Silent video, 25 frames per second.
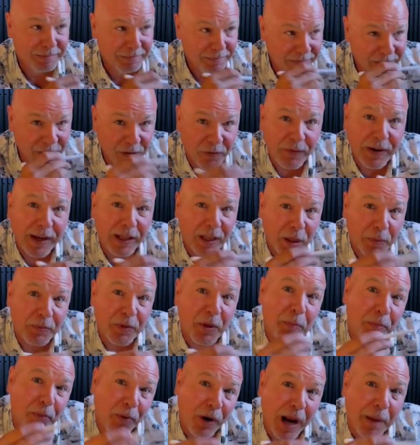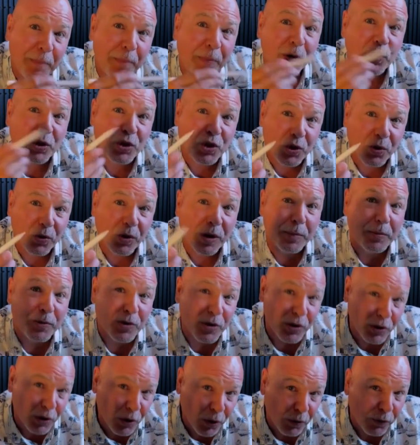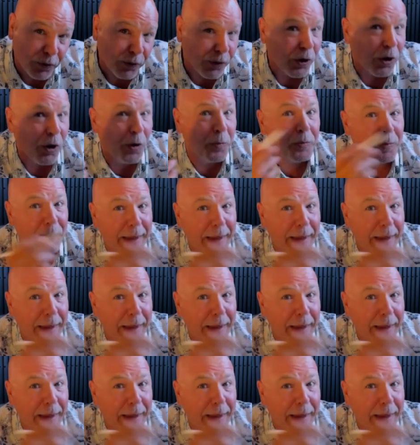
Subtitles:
develop the proper scripts in your firm,